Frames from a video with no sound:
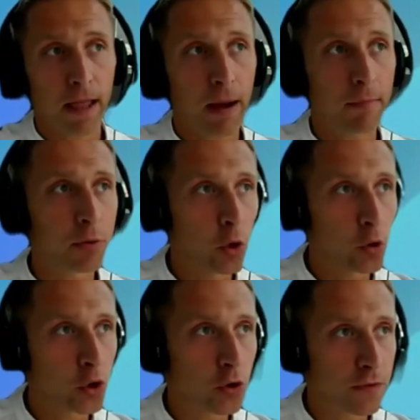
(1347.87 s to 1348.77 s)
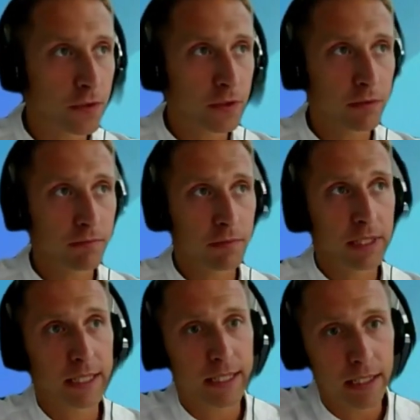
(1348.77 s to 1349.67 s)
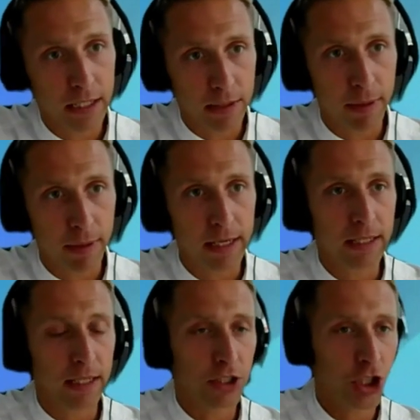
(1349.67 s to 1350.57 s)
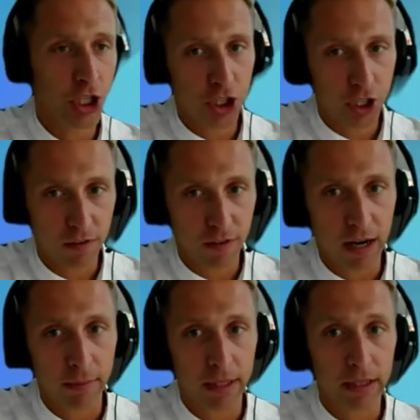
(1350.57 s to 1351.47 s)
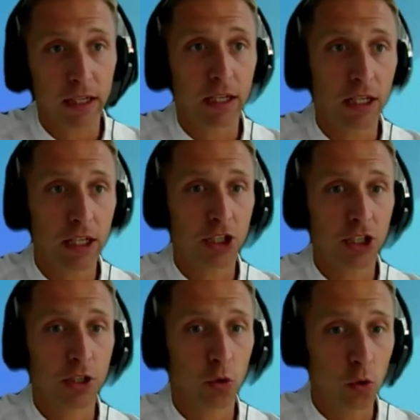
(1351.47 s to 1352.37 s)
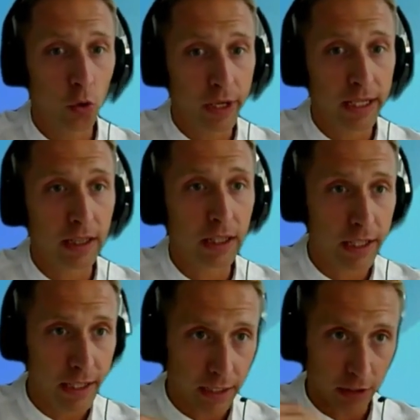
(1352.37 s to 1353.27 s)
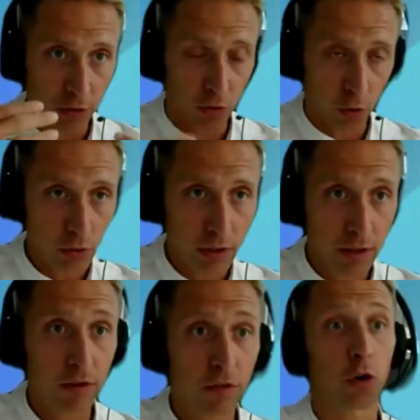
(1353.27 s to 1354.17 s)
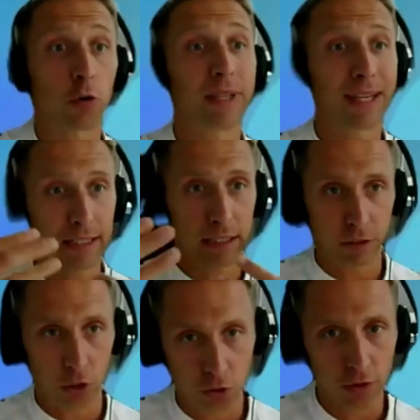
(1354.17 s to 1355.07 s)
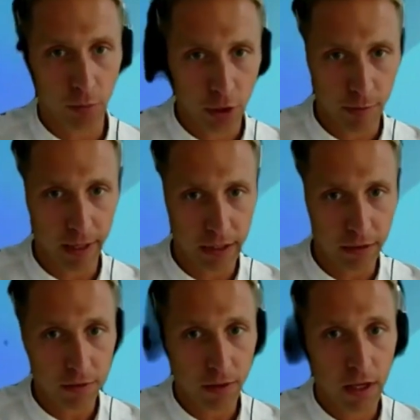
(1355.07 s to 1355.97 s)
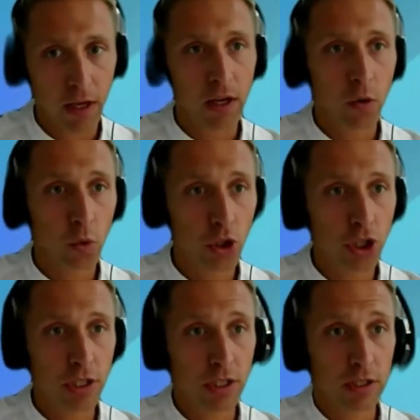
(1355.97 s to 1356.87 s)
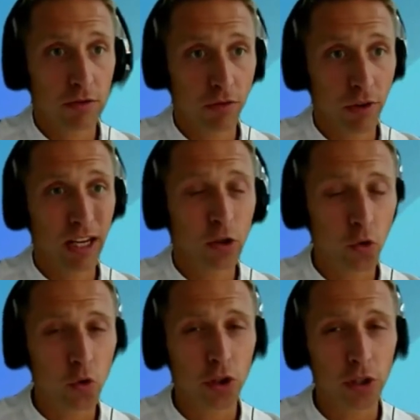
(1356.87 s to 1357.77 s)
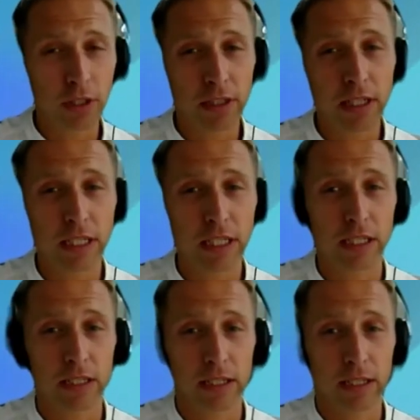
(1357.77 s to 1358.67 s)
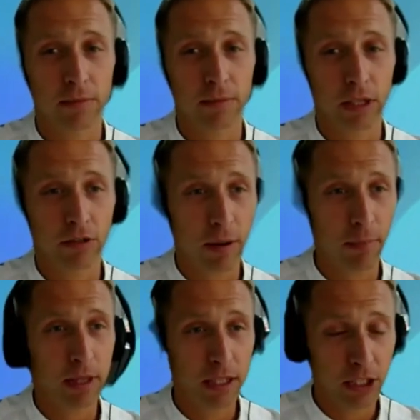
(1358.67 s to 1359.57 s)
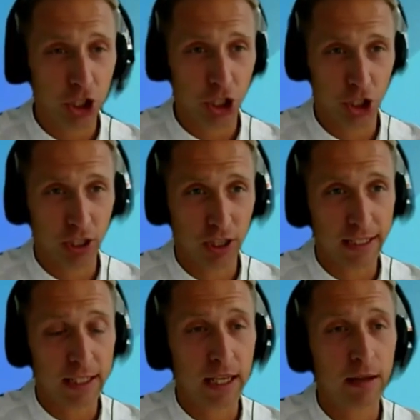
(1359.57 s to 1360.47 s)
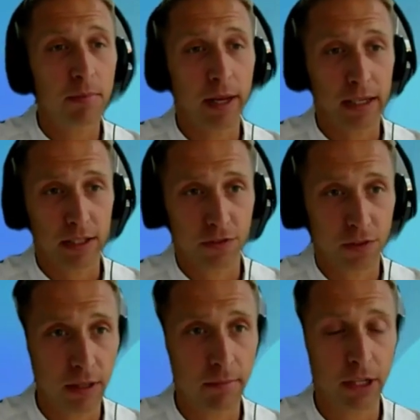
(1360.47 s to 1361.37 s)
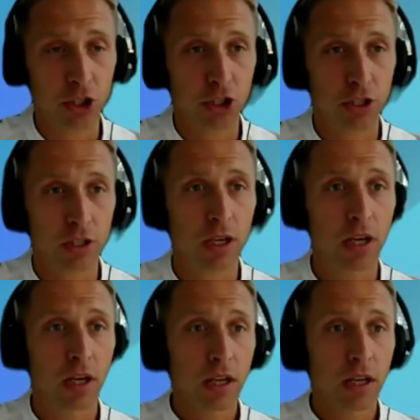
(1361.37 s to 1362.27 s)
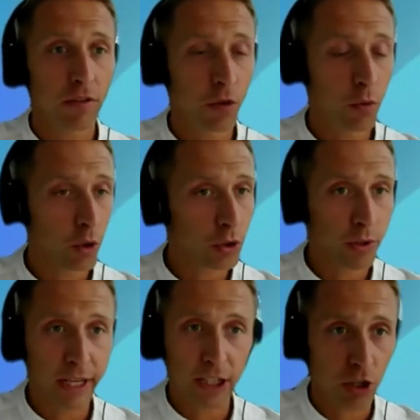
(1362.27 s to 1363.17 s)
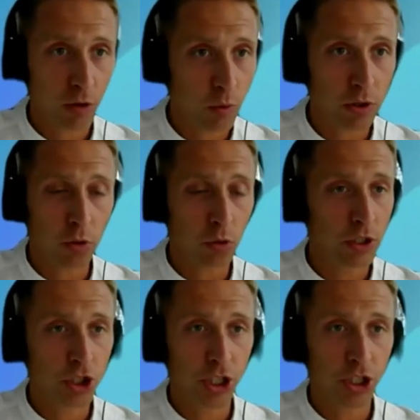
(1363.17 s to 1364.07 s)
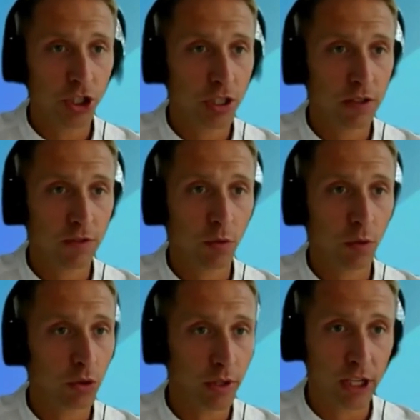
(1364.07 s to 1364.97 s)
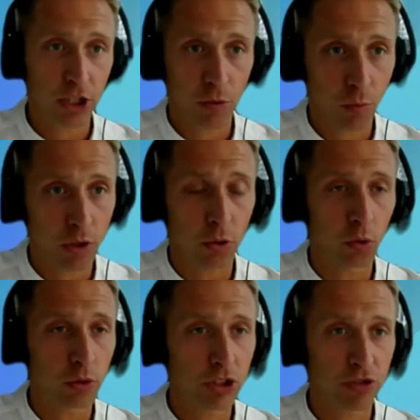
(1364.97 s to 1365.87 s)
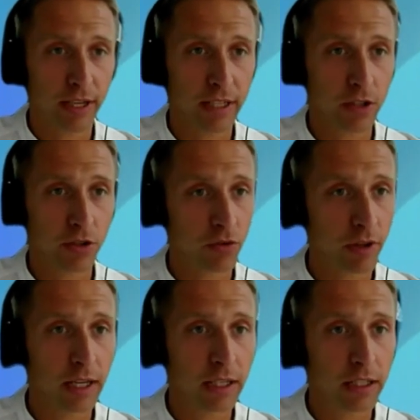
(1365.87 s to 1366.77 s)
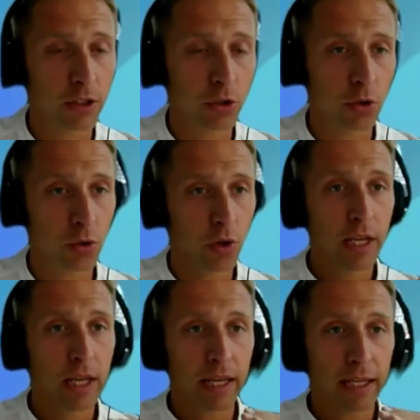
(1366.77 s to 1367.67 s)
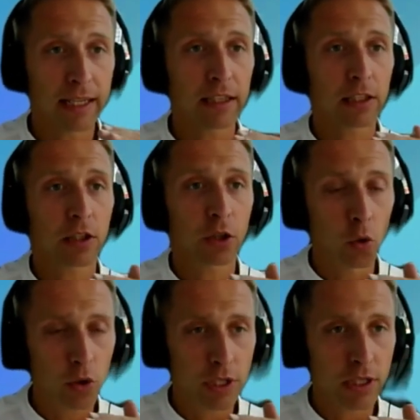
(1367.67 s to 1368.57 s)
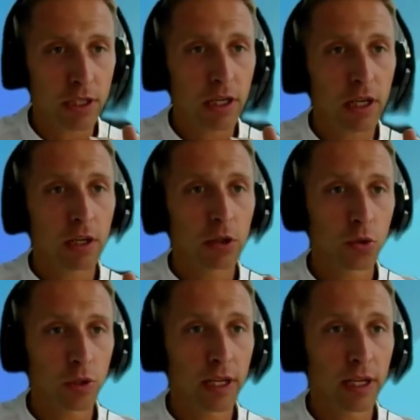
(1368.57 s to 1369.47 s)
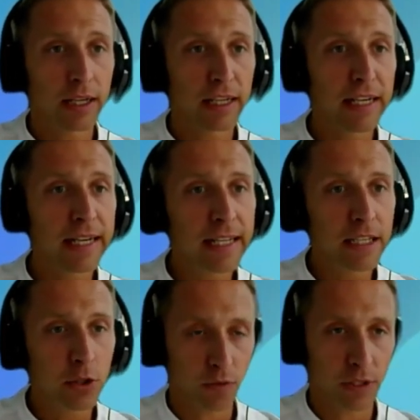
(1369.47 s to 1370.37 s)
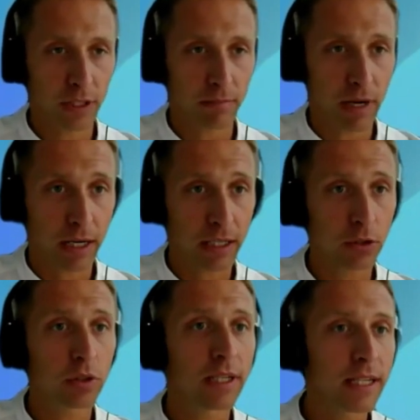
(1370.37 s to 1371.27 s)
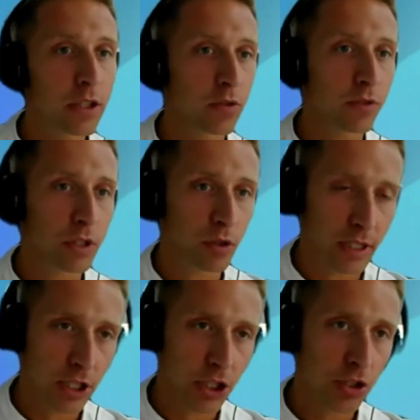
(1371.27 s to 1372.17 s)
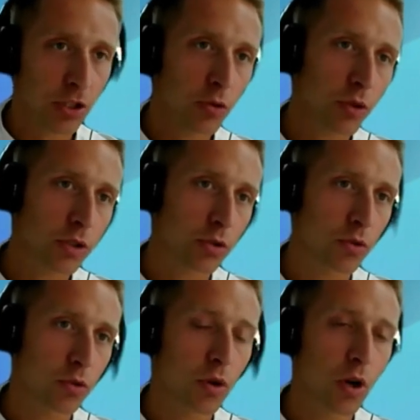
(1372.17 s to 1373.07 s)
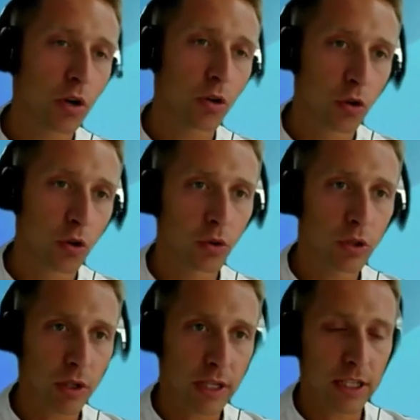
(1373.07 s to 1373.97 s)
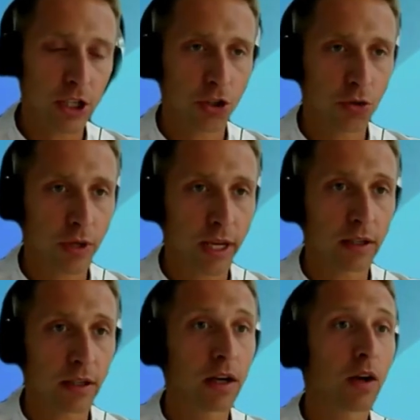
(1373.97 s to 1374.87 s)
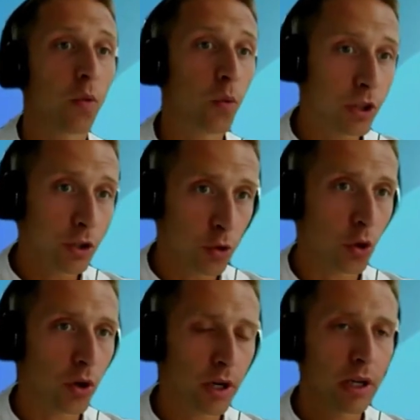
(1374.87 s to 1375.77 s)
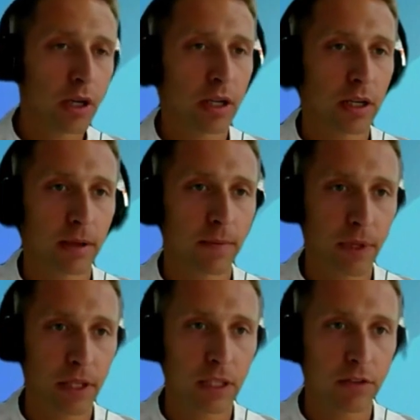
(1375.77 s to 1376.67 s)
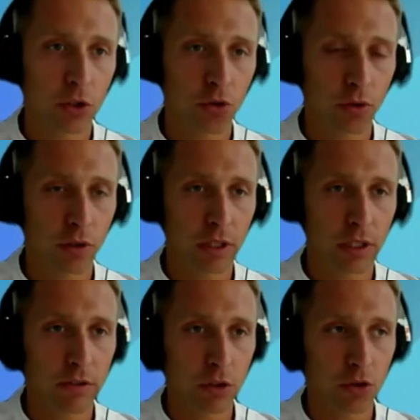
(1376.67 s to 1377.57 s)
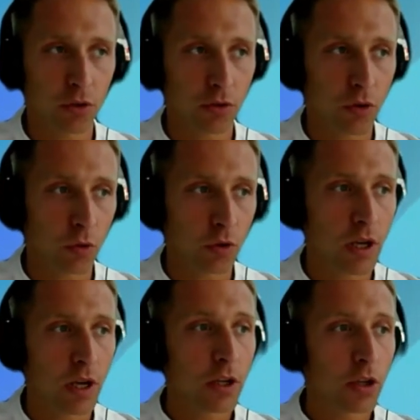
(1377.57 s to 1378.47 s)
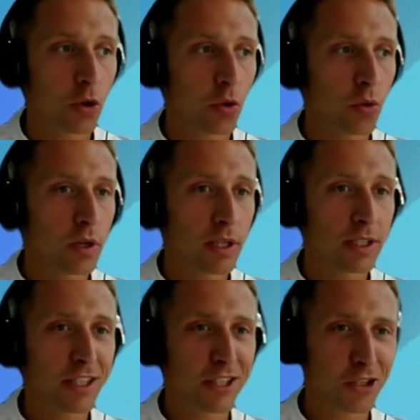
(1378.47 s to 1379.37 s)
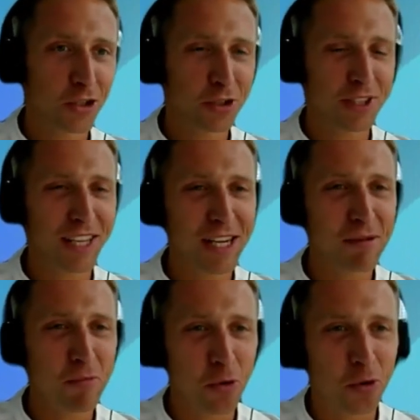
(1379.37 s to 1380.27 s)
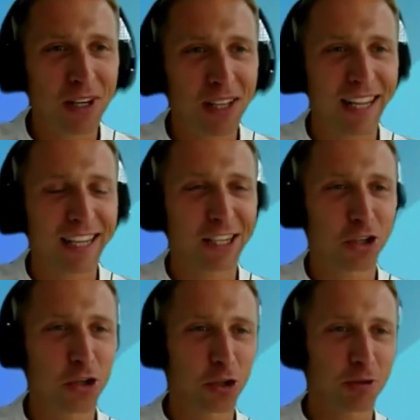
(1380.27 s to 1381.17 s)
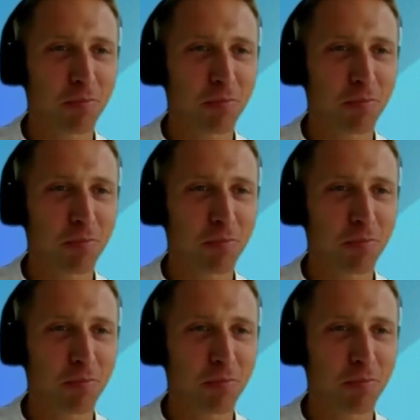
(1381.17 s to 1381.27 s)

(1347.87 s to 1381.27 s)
approach of skills-based and changing environment encourages ongoing learning and growth from the individual perspective, which is really crucial in this rapidly changing landscape. As Philipp mentioned, if you want to catch up with all the changes, if you want to catch up with all the trends, you really need to get closer to the needs of the market, to the needs of the organization, in order to grow the organization together with your individual growth. So it's not anymore like not